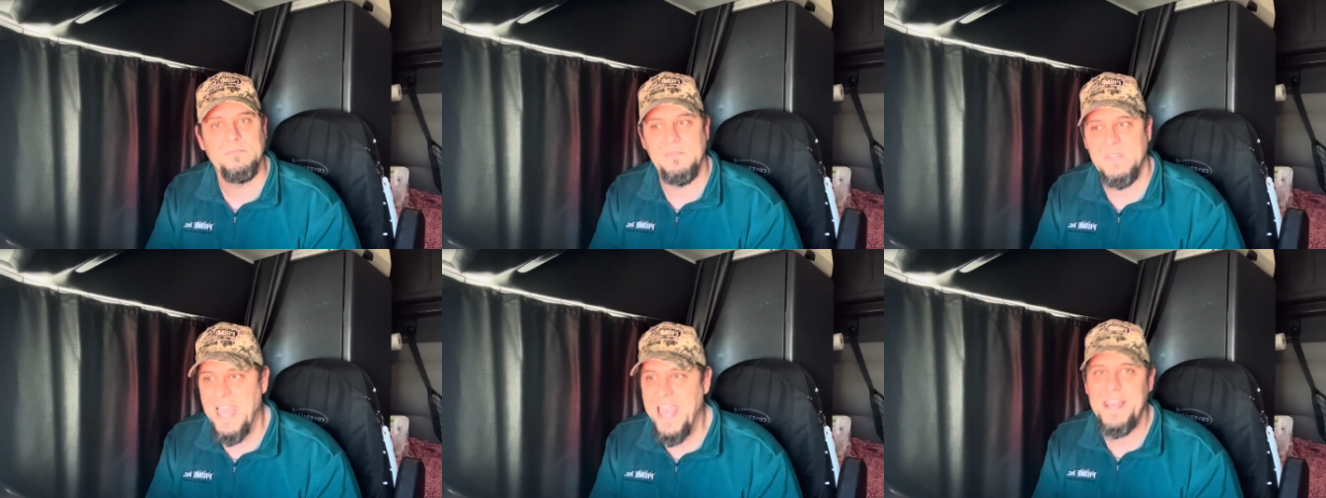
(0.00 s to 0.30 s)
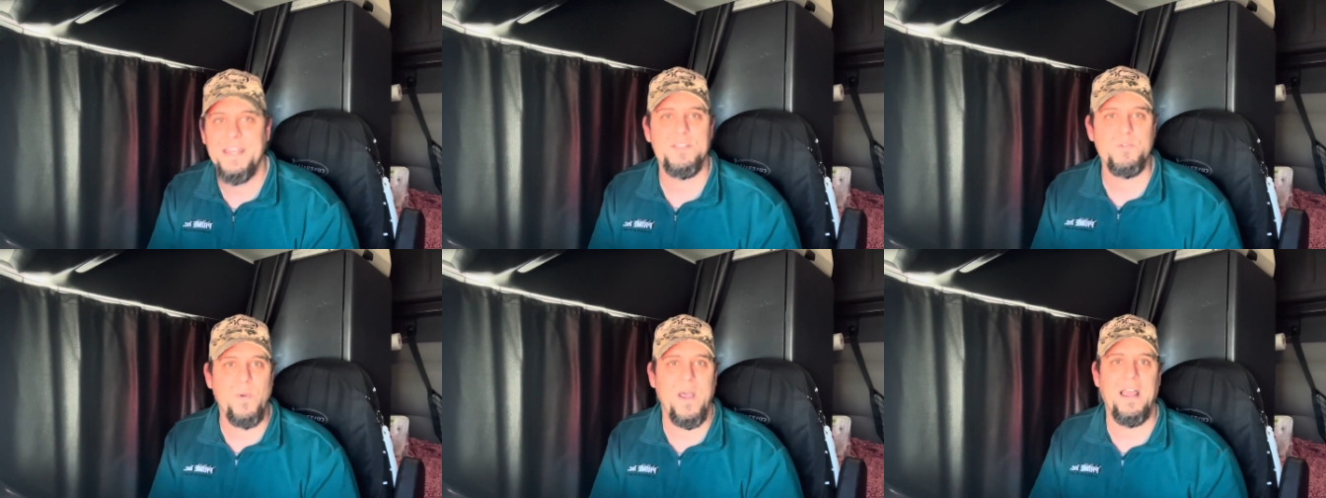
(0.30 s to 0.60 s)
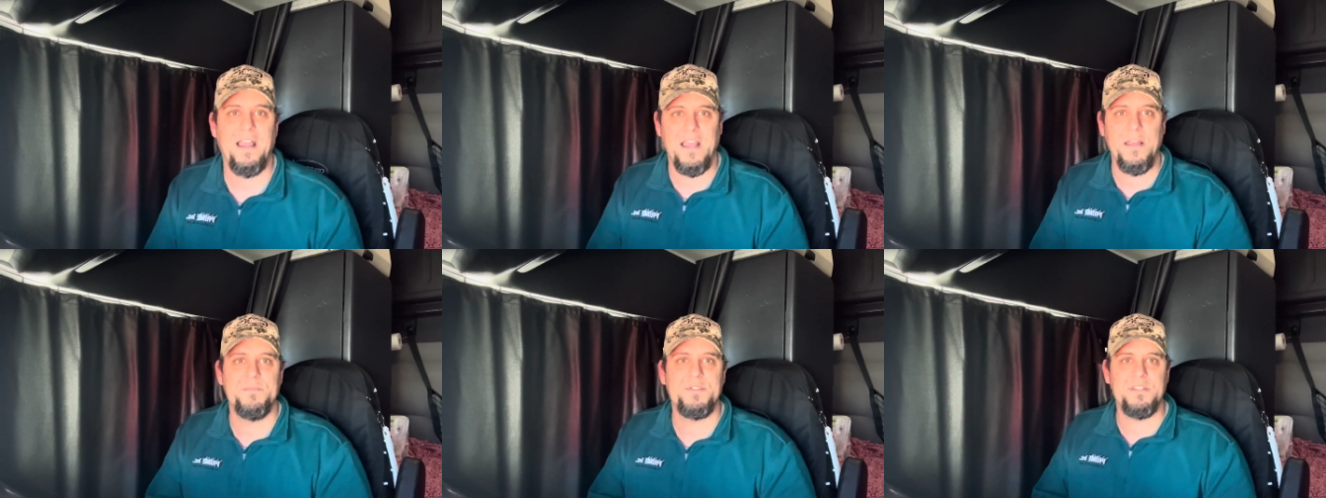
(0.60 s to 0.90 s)
That is
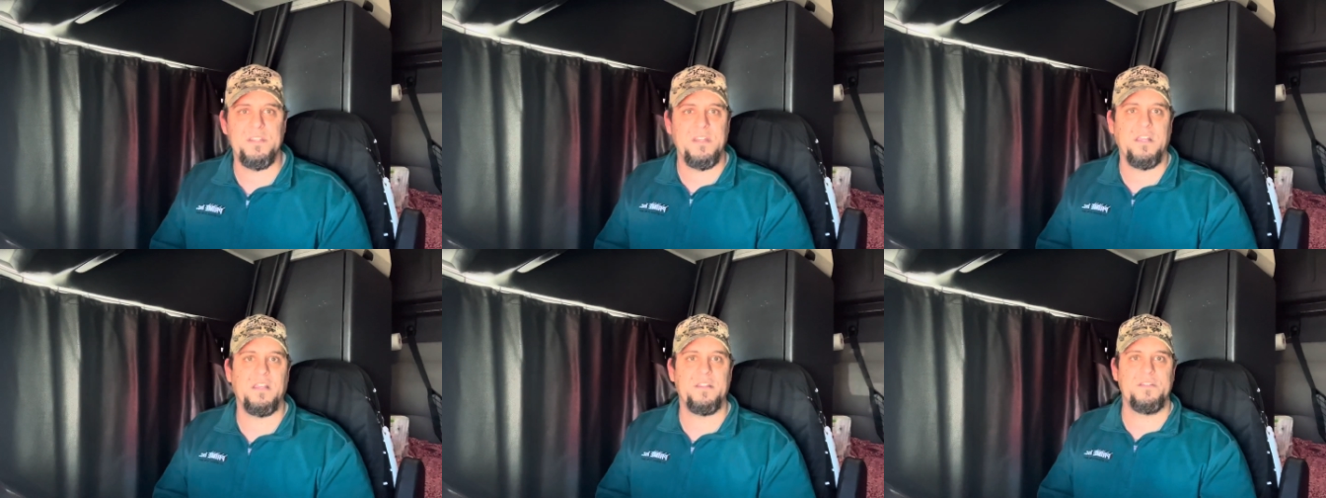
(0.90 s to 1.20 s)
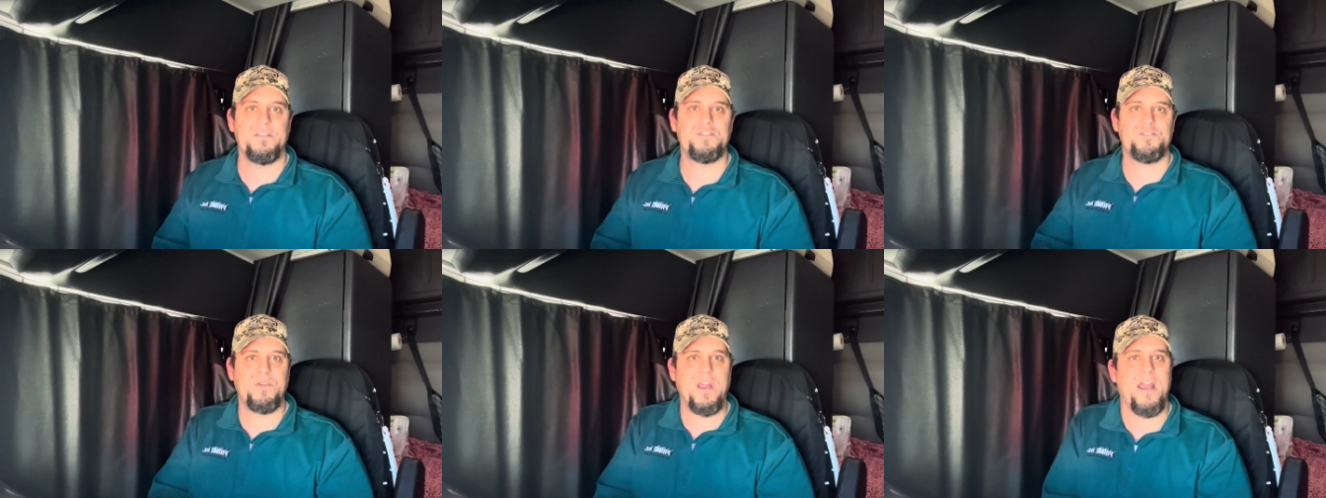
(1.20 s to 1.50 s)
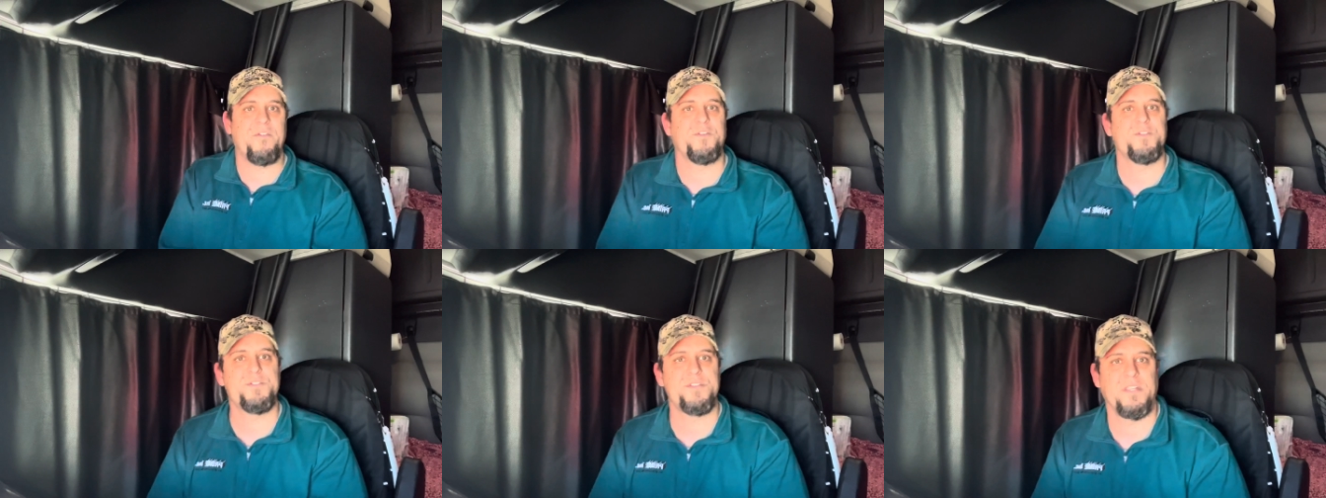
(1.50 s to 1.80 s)
why I'm sitting in this
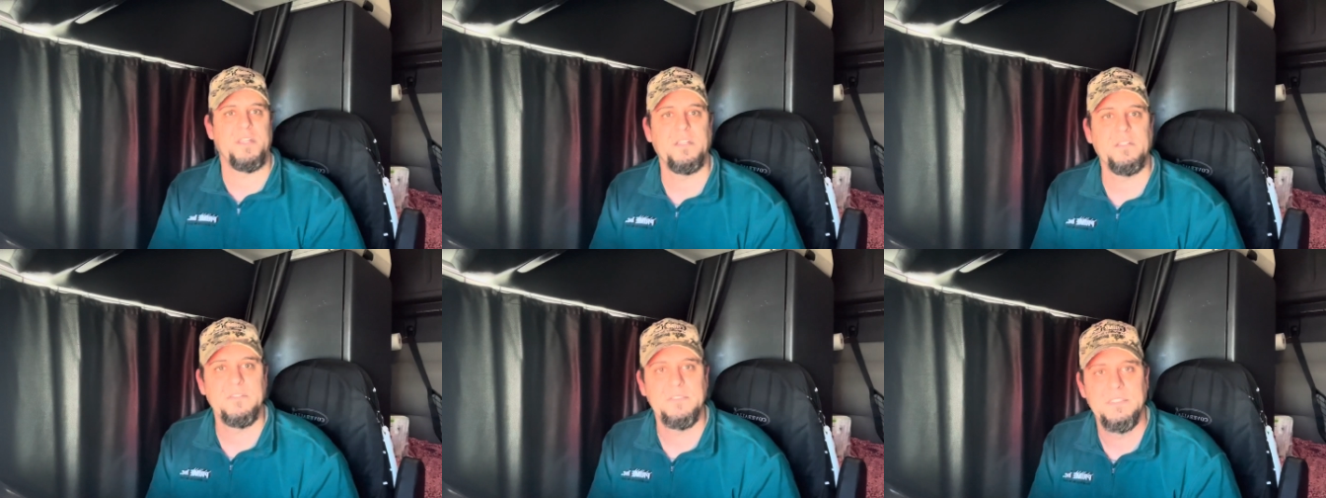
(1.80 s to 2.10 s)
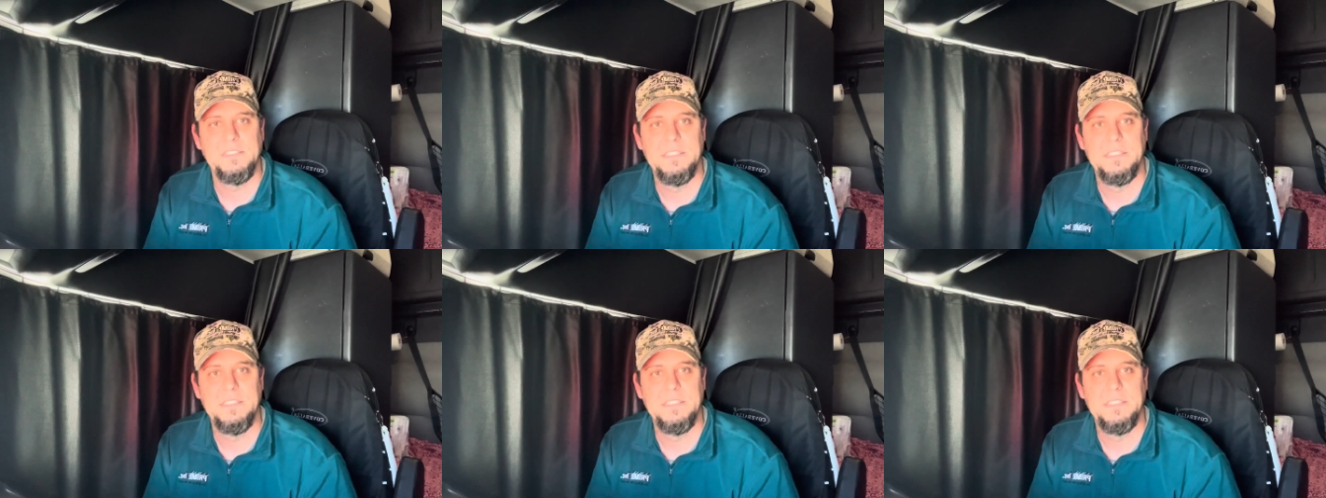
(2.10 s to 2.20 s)
driver's seat.